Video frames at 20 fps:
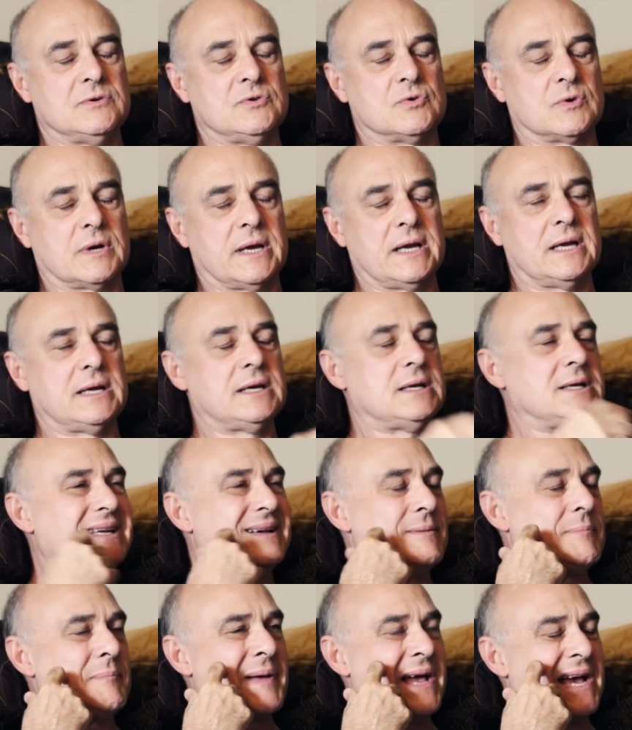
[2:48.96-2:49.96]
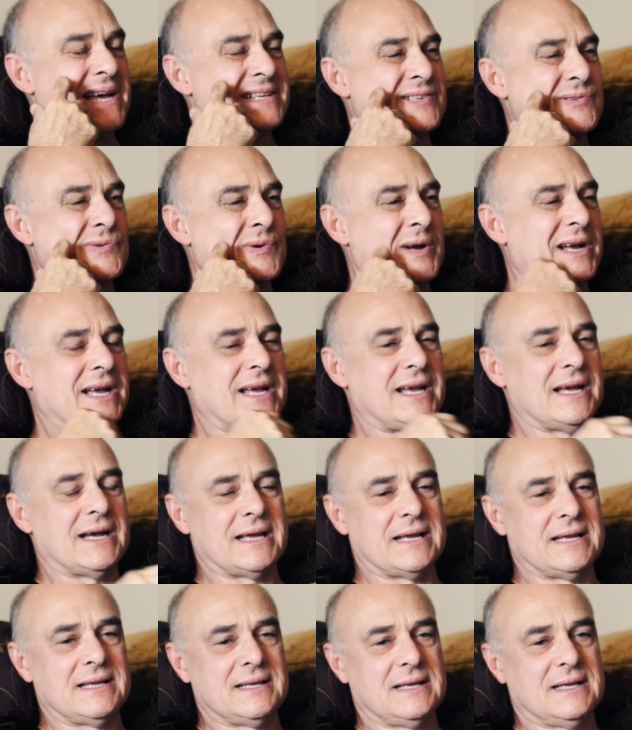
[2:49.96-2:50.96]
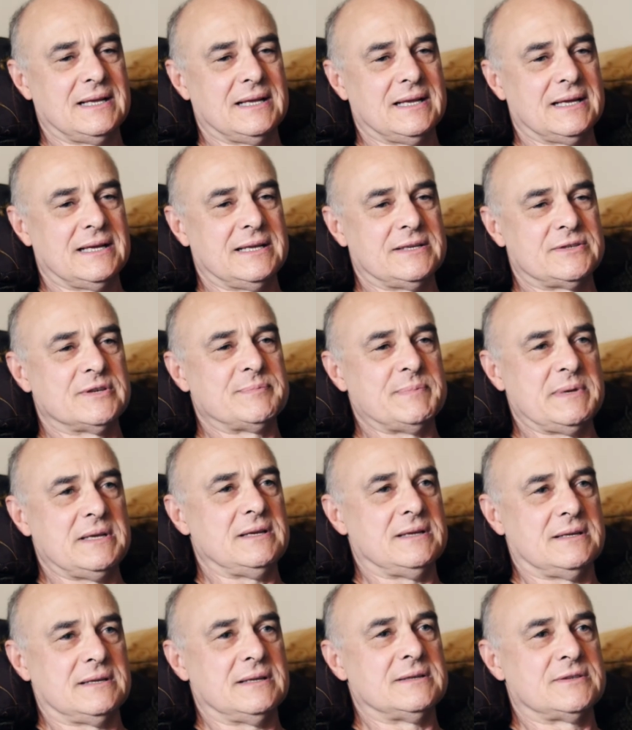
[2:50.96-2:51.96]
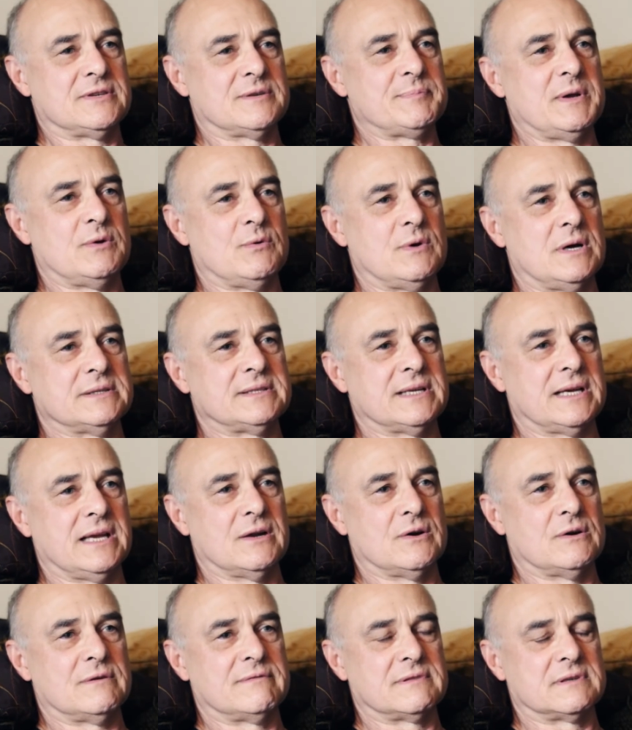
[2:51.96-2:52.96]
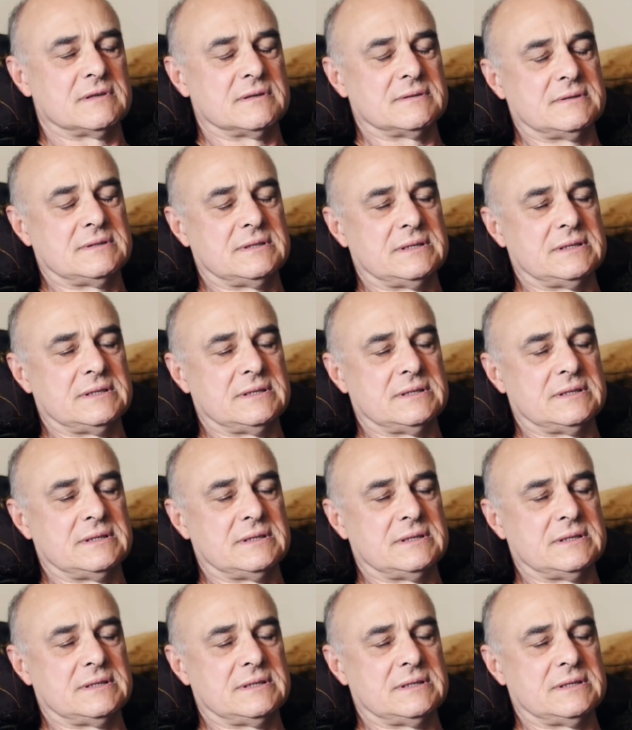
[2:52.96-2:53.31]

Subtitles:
Greg passed away, it took me a while to get over.